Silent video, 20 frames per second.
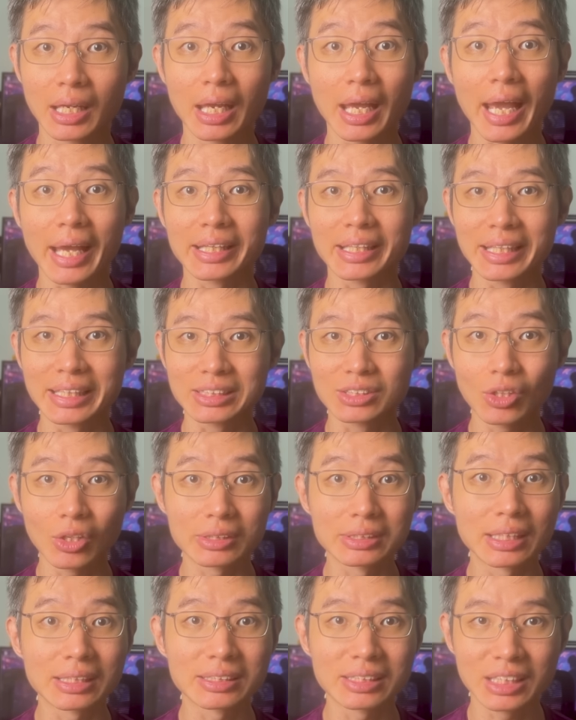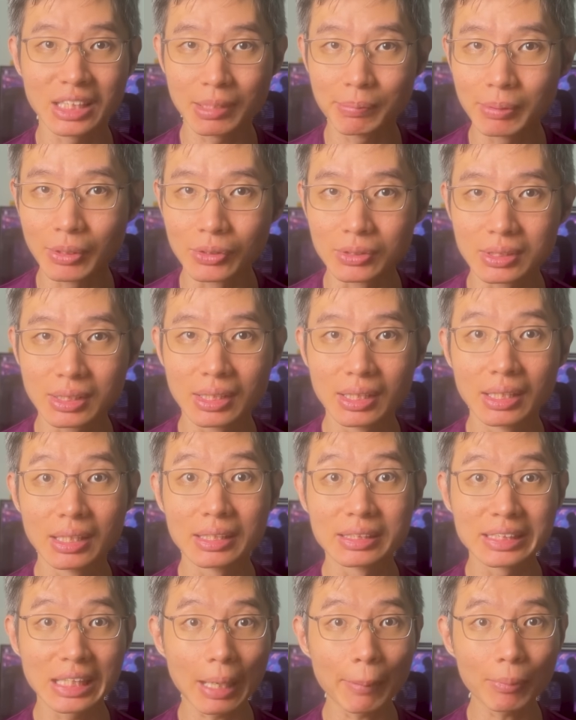And it's not just T-bills.
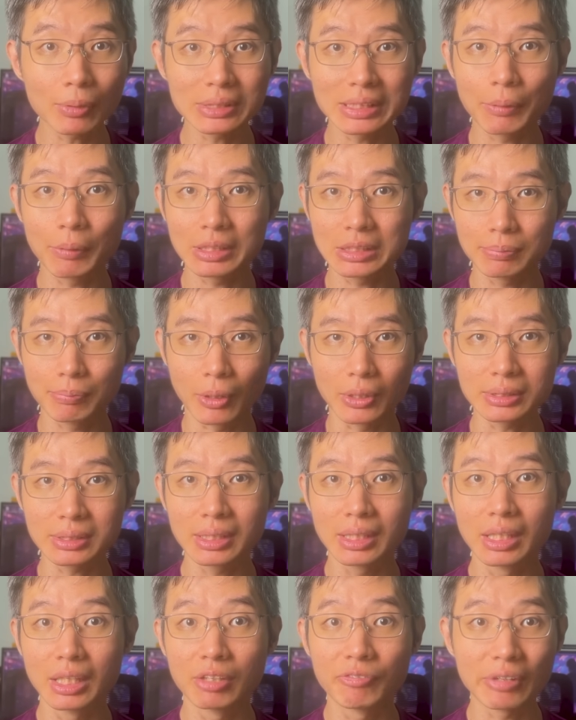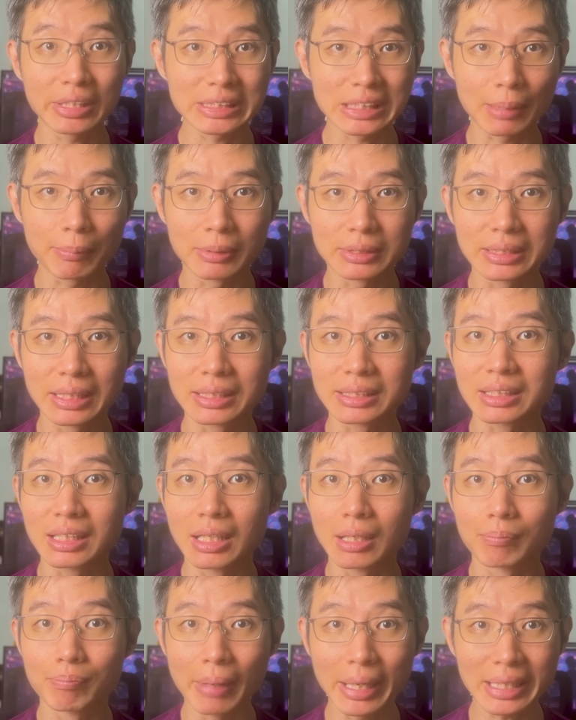Singapore savings bonds, fixed deposits,
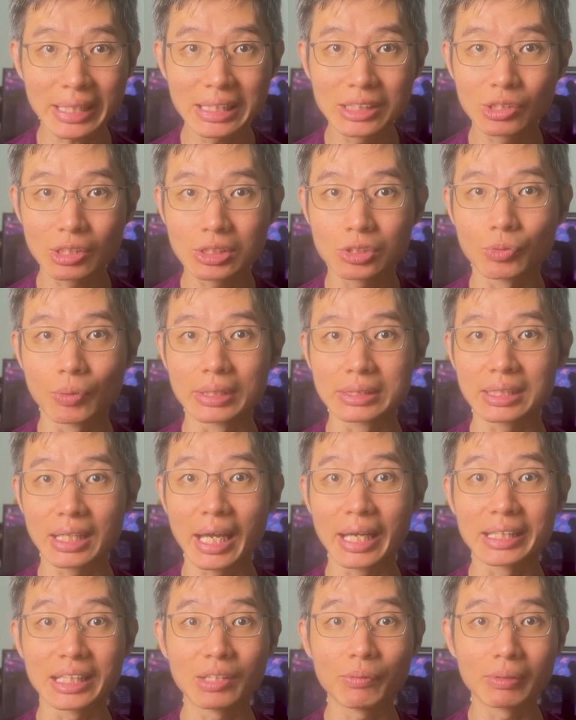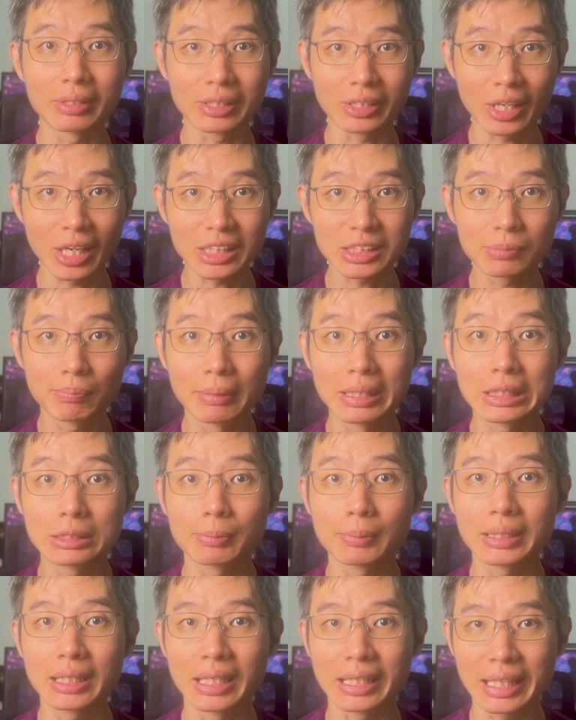bank interest rates, and even cash
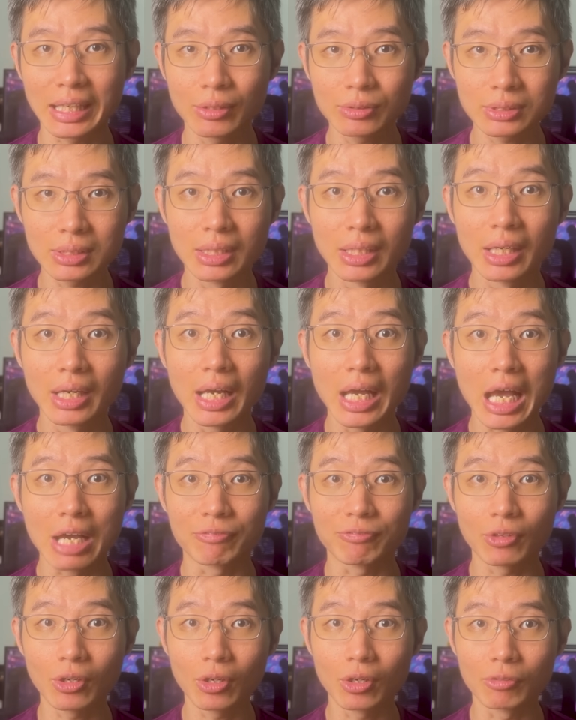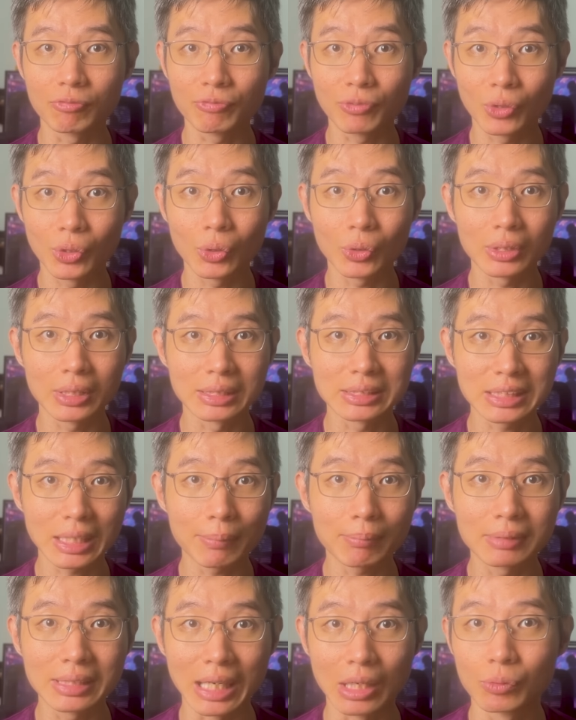management accounts have all followed the
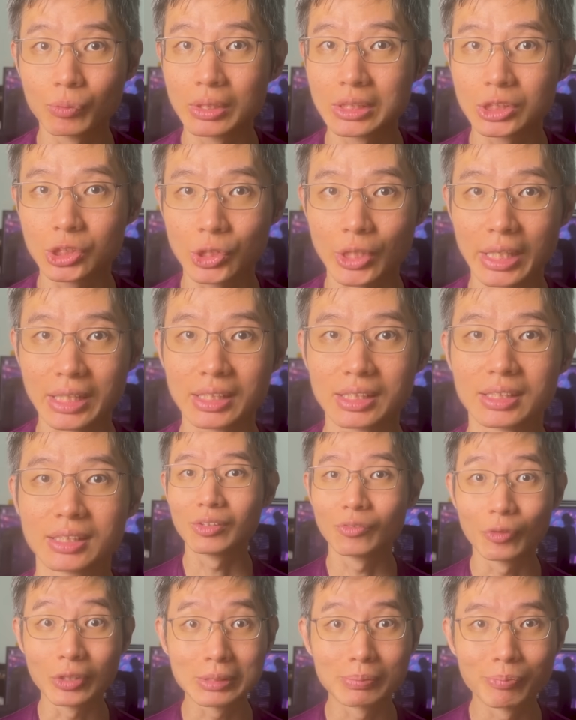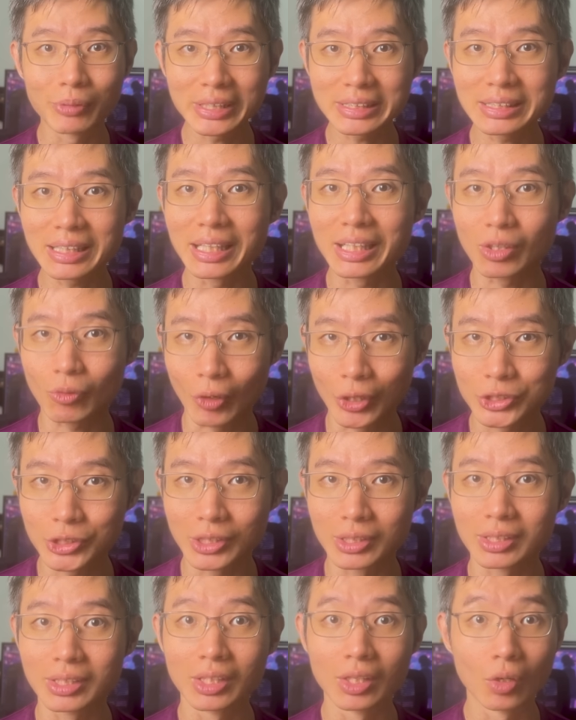same downward trend. Which brings a
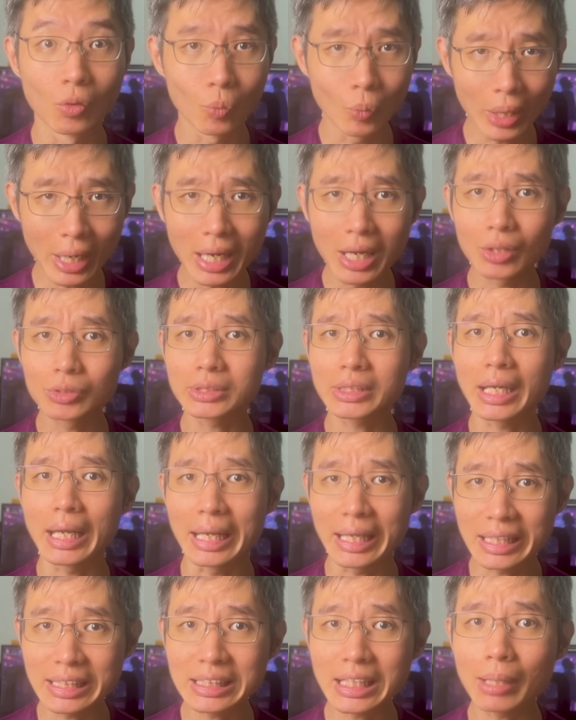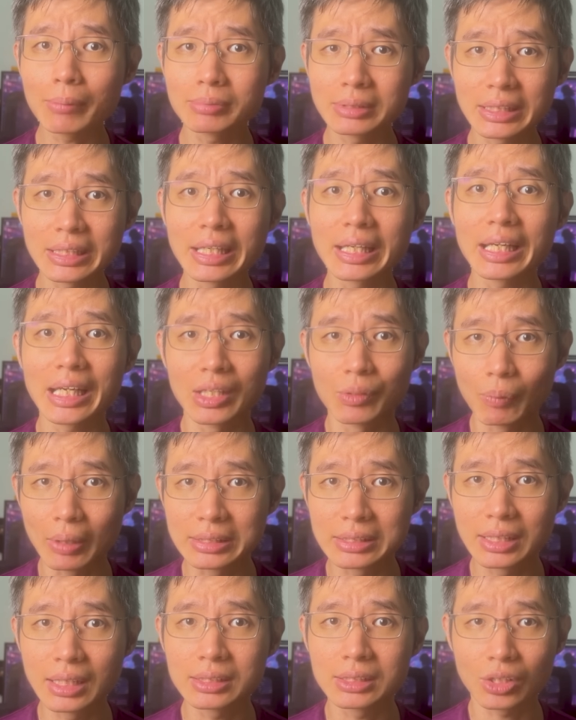question: where else can income-seeking
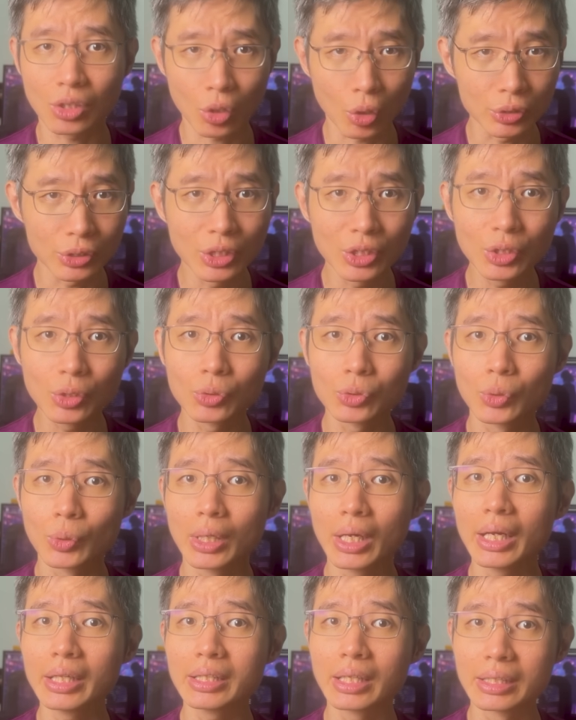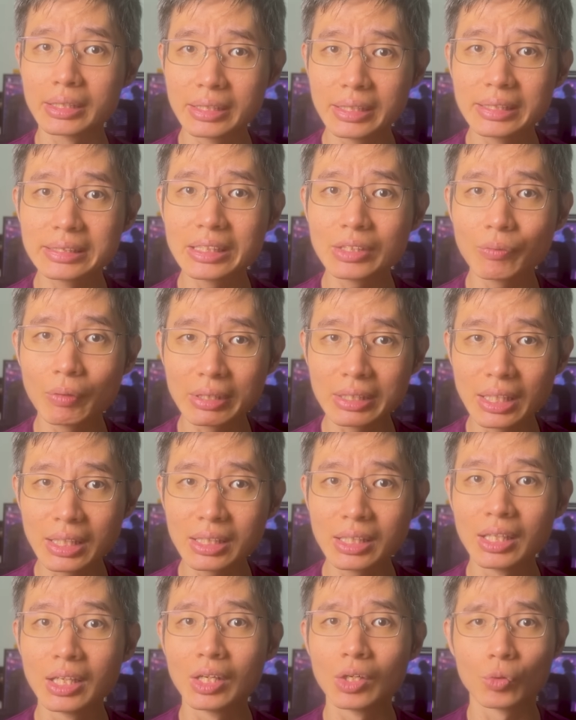investors continue to earn a decent
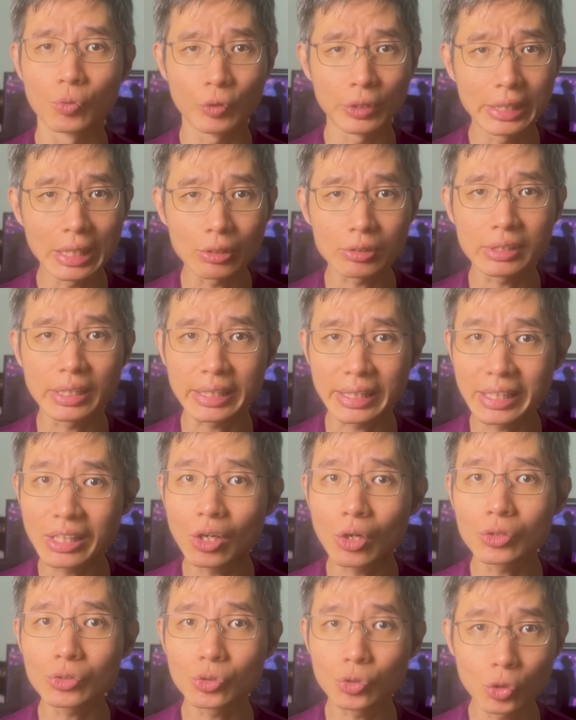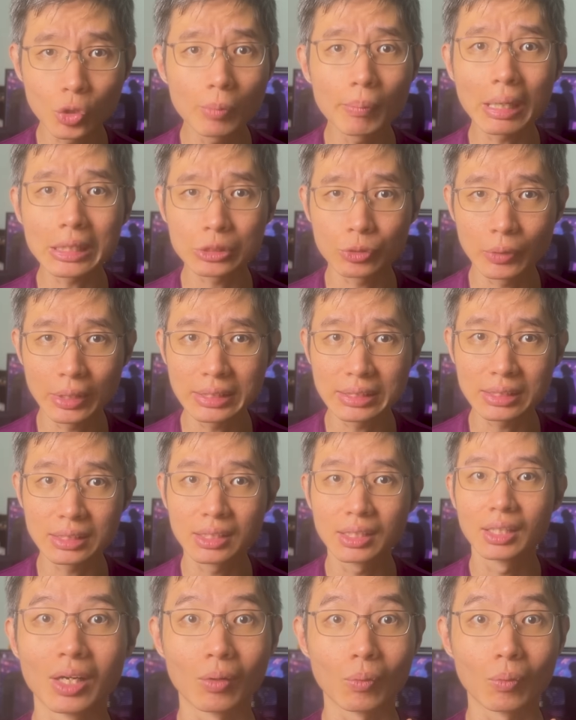return without taking on too much risk?